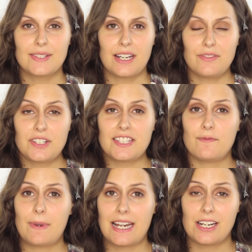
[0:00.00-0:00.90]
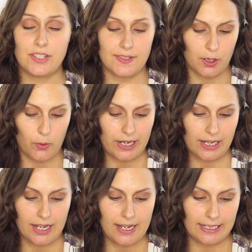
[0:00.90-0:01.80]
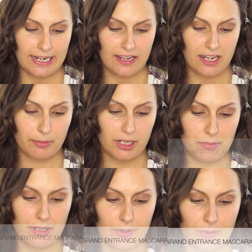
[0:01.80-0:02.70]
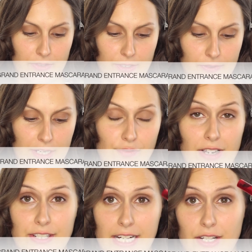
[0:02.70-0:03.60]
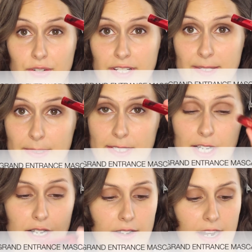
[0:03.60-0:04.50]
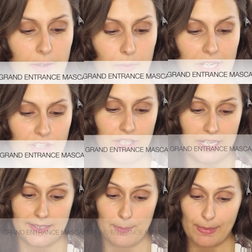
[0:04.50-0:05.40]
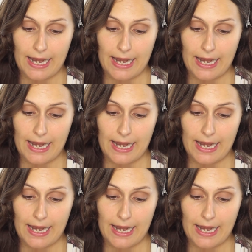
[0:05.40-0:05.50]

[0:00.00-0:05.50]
So I've just given my lashes a quick curl and then I'm going to move on to the Grand Entrance Mascara, which is in